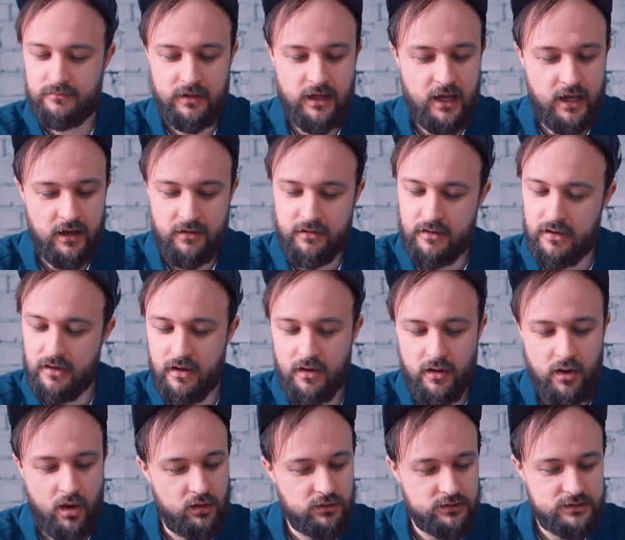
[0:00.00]
yeah,
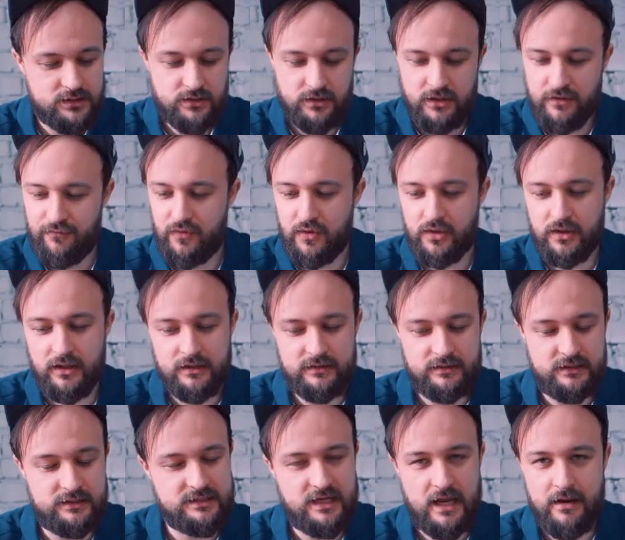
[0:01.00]
also if you
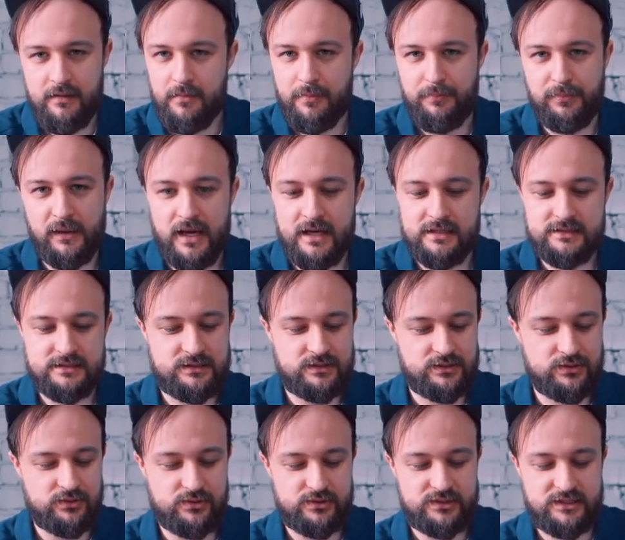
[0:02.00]
the same applies
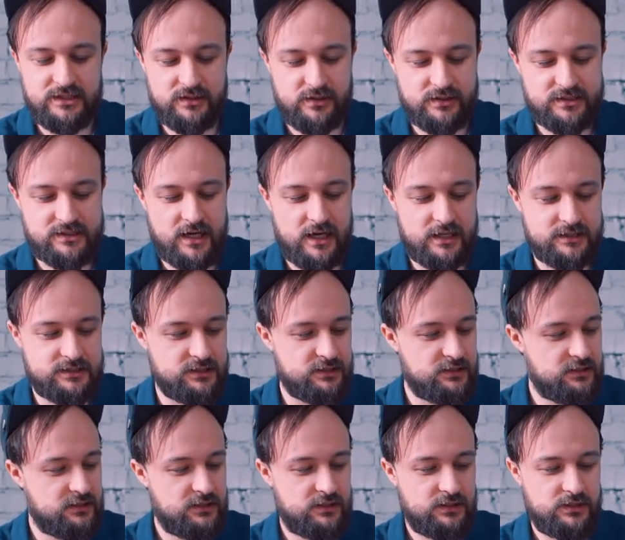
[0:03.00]
to scissors cut,
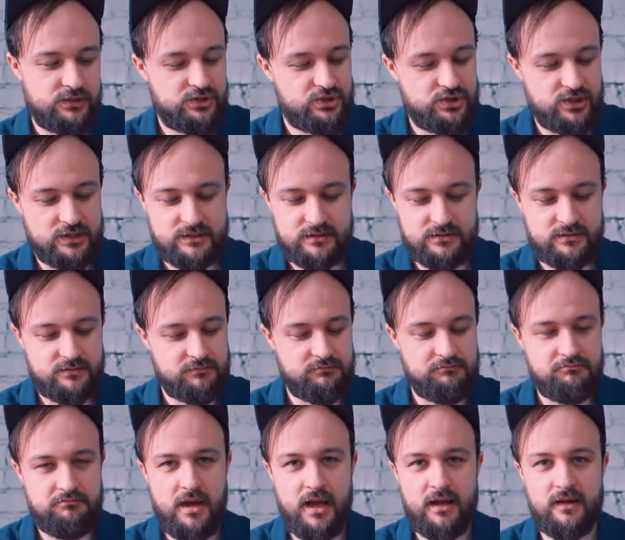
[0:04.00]
just
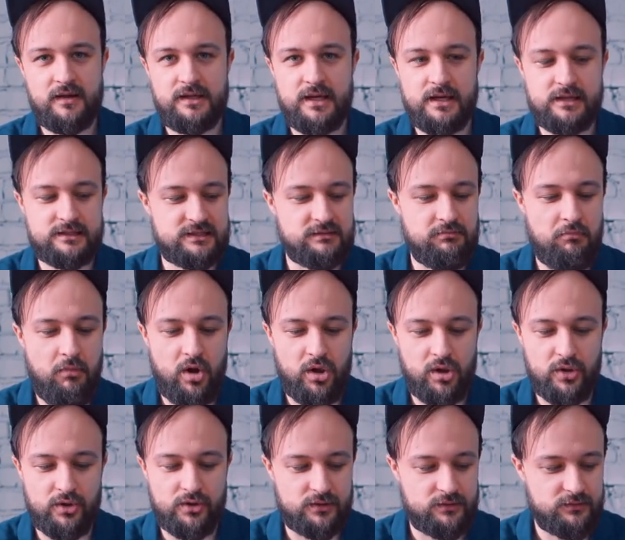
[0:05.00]
make the deck
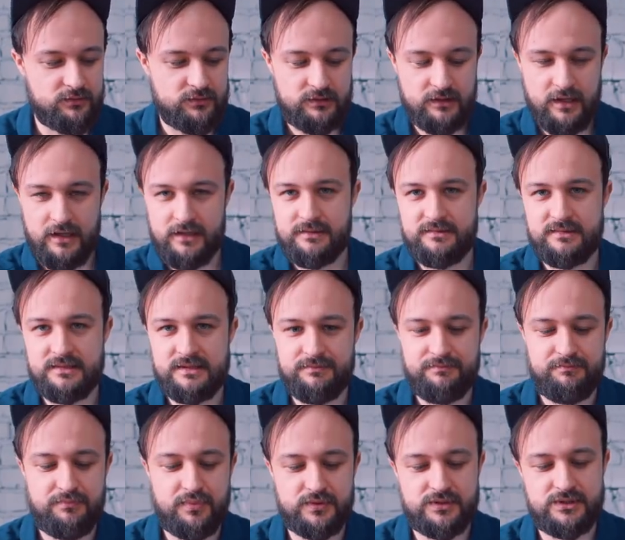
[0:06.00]
smaller, like
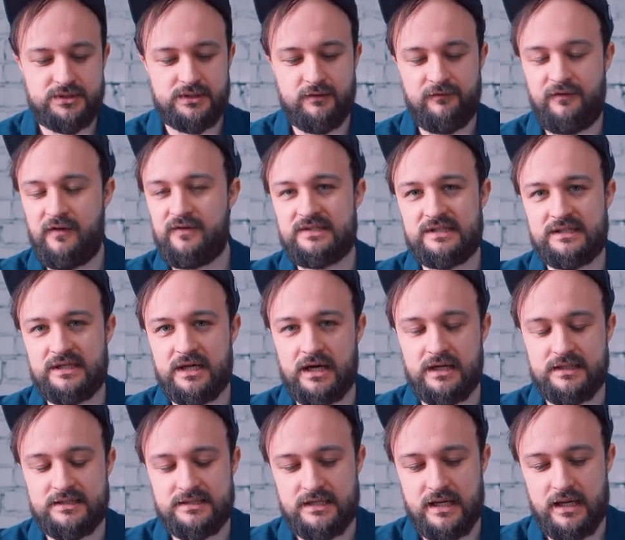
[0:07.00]
put fifteen
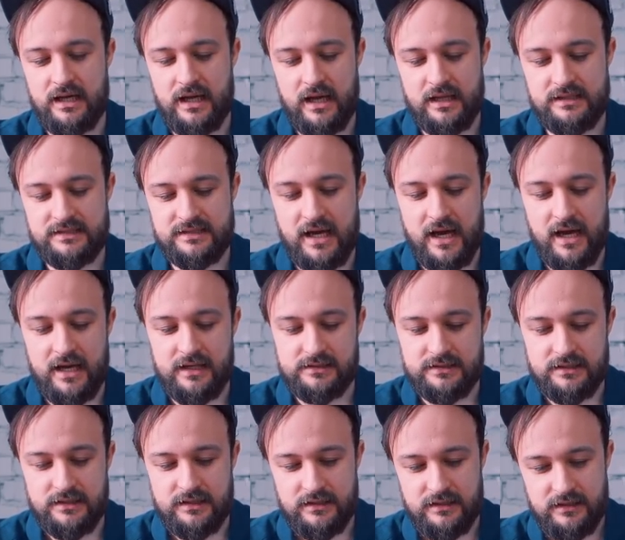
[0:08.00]
cards aside,
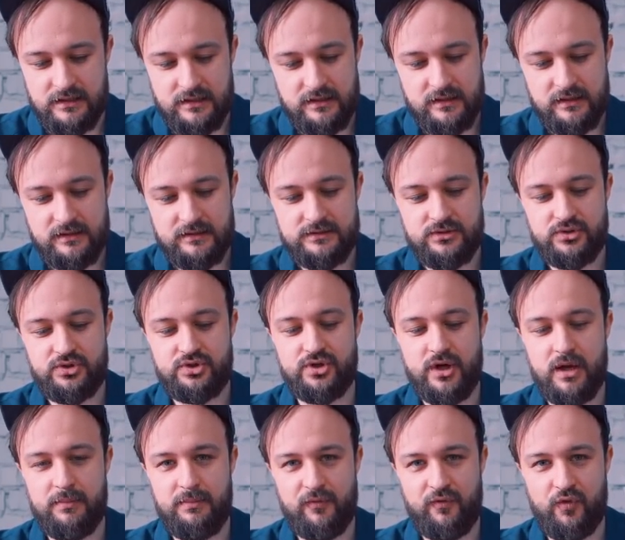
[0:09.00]

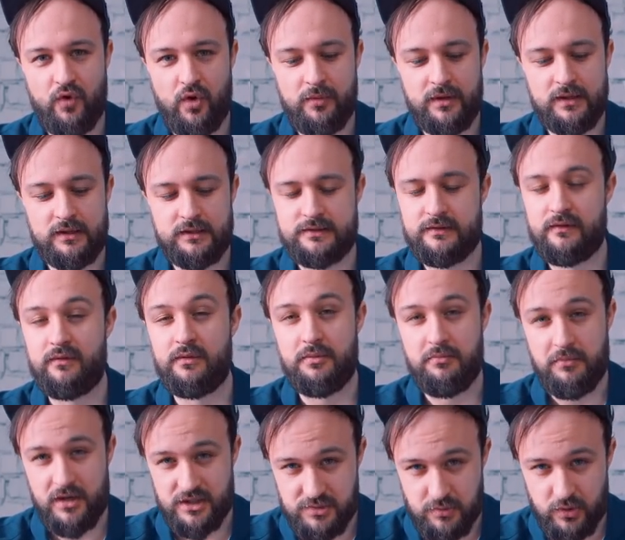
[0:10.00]
try performing, it will be
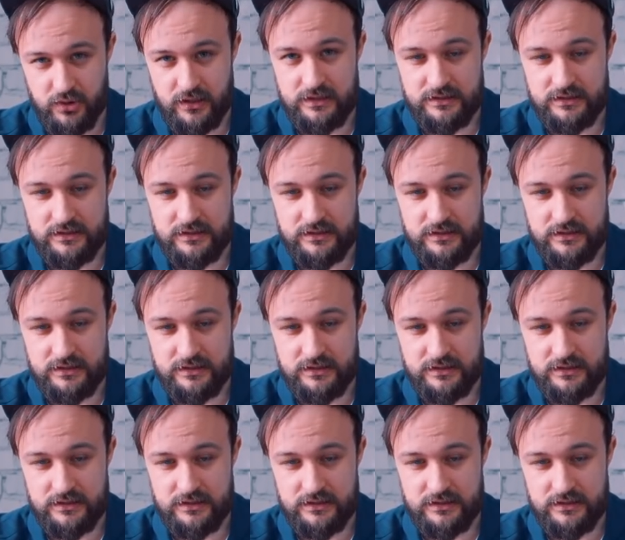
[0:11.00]
much more